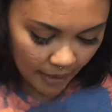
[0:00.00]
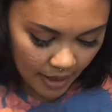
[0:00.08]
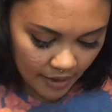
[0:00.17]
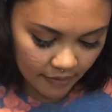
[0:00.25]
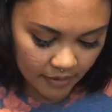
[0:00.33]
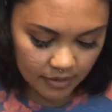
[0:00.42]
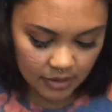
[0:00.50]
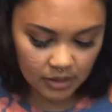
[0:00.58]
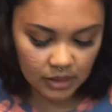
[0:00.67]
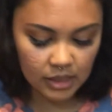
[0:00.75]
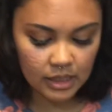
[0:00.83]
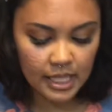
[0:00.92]
And then the
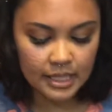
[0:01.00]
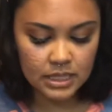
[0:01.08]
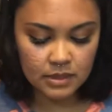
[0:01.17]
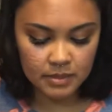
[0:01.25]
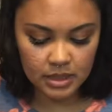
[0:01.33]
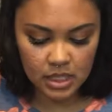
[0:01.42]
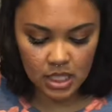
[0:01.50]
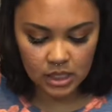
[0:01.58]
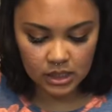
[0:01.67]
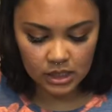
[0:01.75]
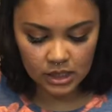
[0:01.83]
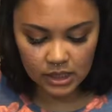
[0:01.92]
last but not
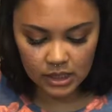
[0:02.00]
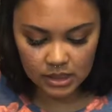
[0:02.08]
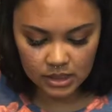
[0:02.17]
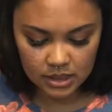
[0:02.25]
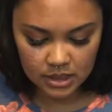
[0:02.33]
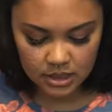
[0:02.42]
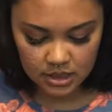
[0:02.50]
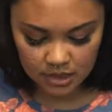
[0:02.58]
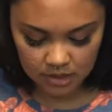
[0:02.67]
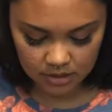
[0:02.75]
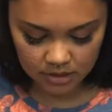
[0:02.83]
least,